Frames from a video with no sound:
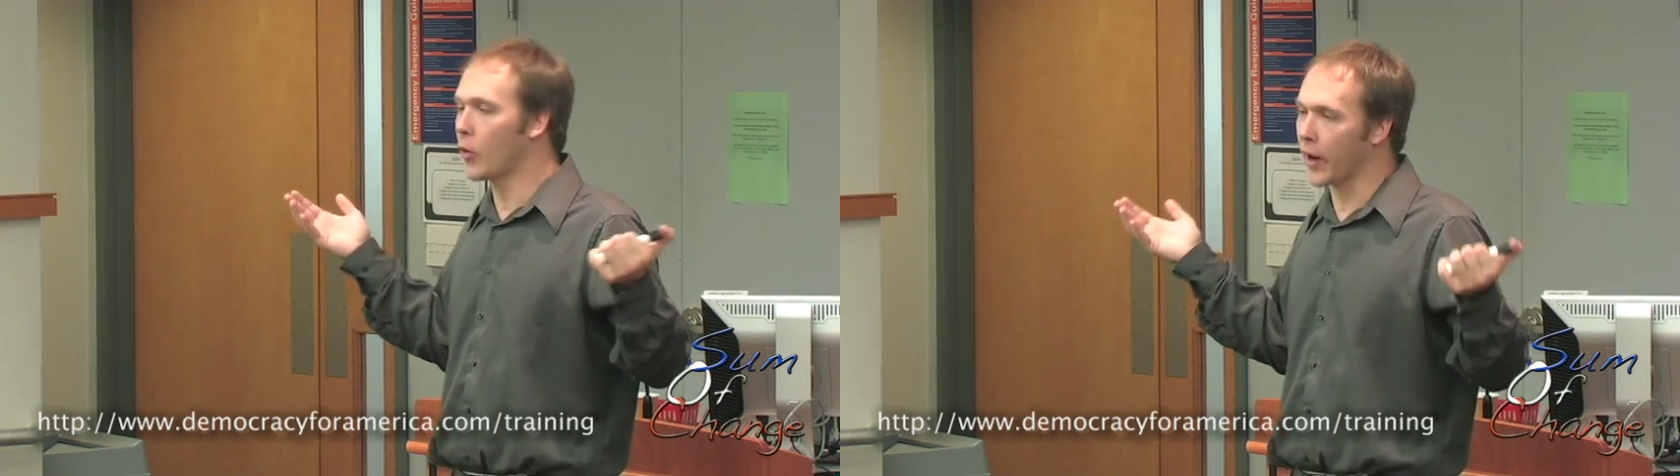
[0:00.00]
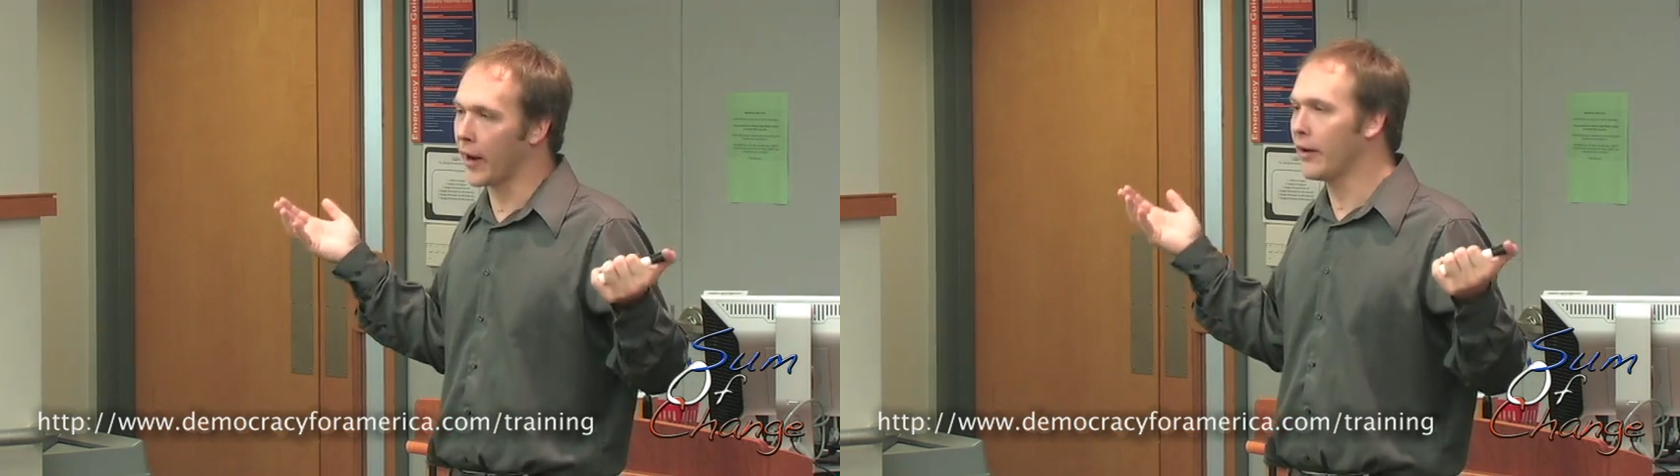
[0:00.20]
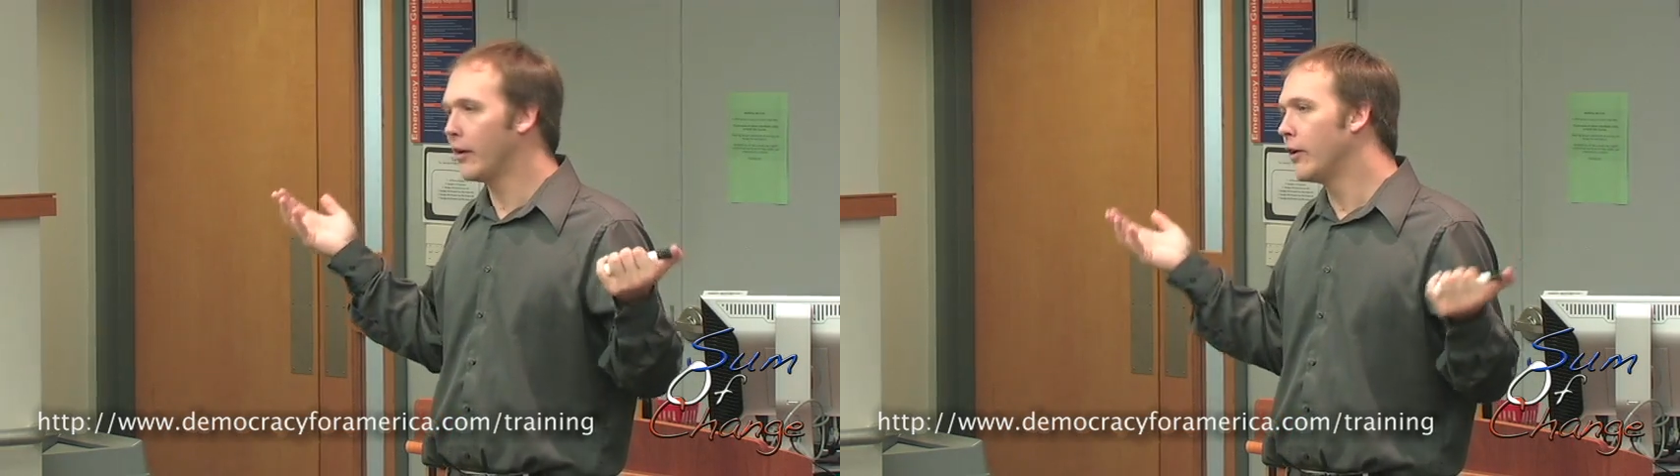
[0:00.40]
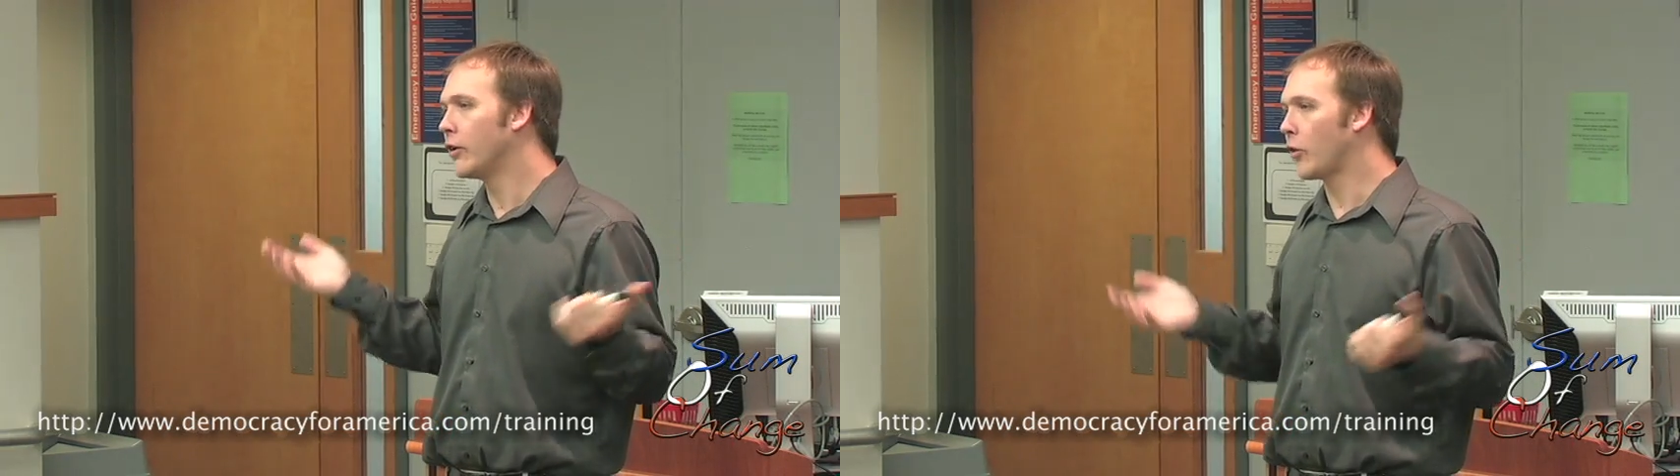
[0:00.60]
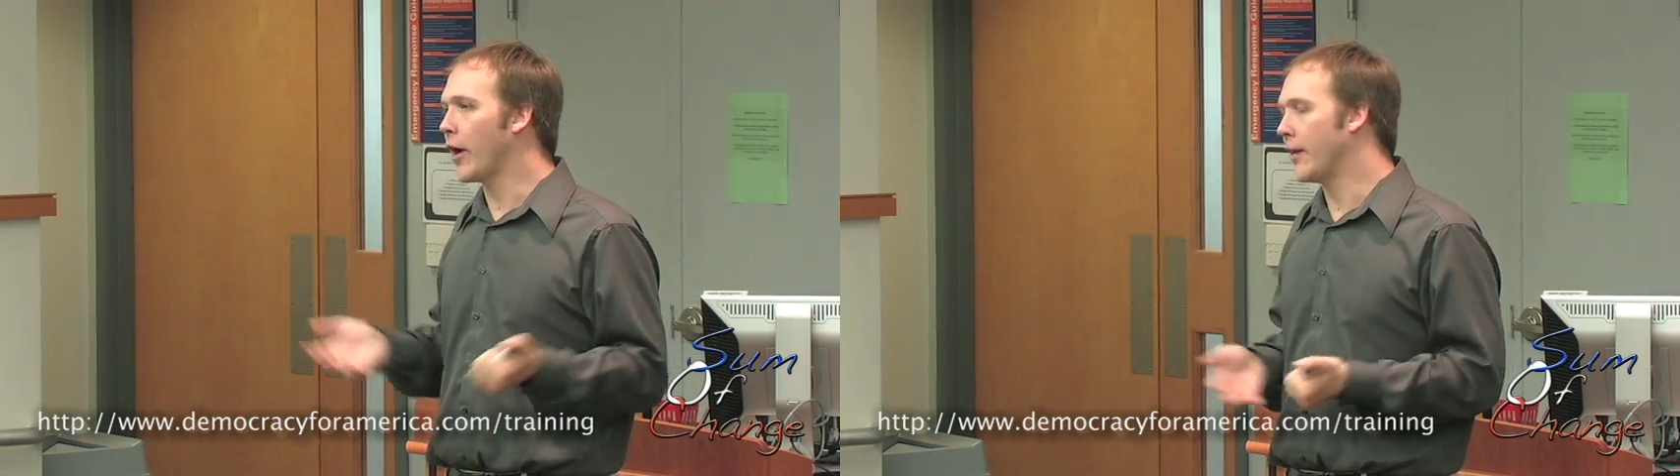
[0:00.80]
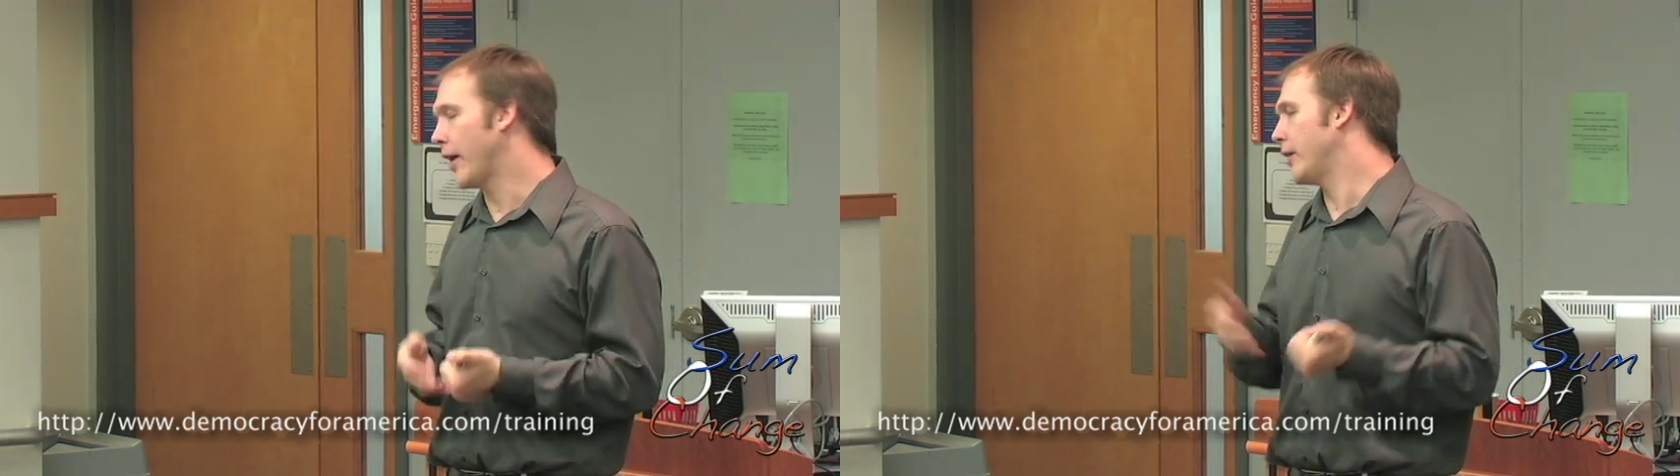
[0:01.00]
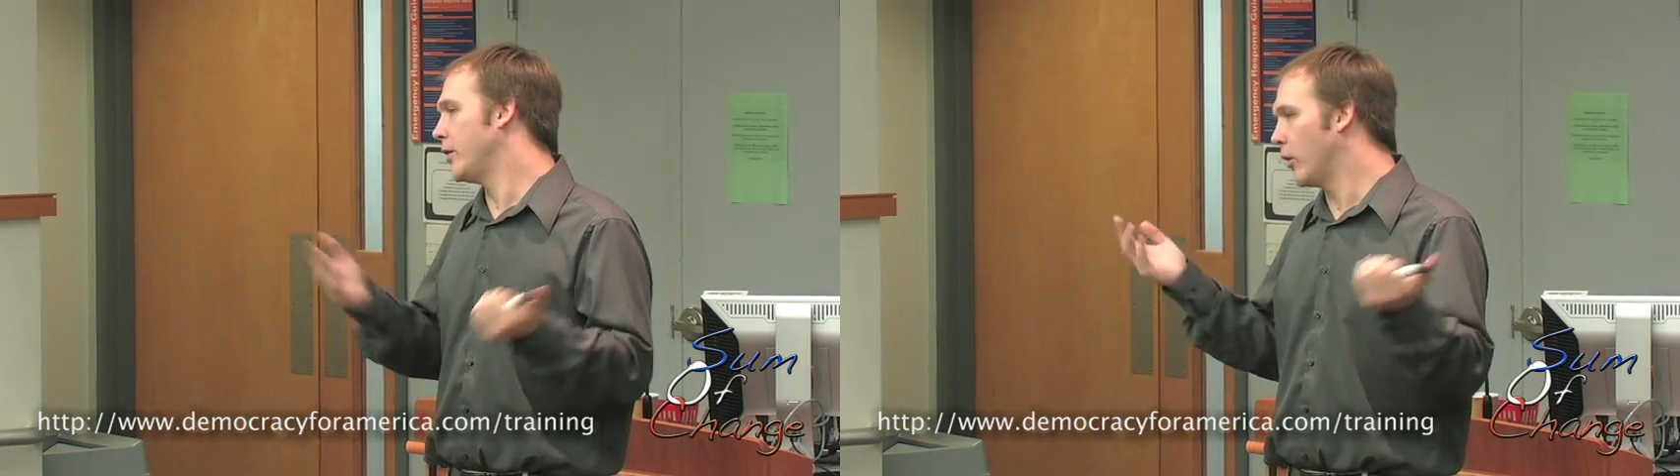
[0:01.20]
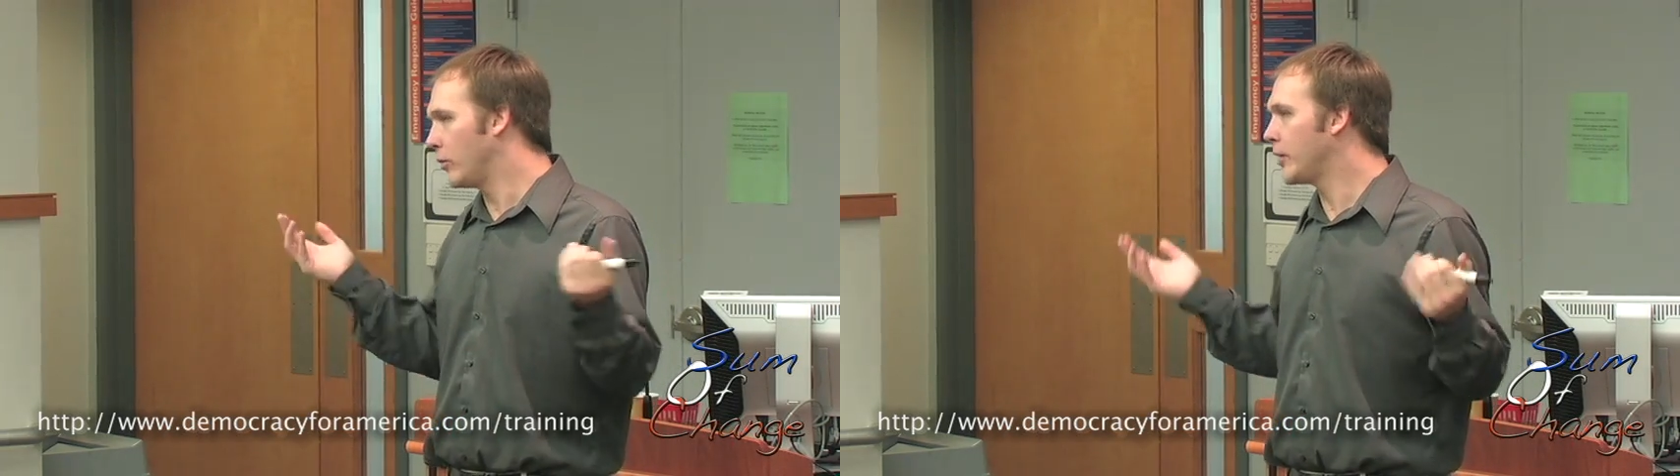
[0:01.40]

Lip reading: Okay, great. That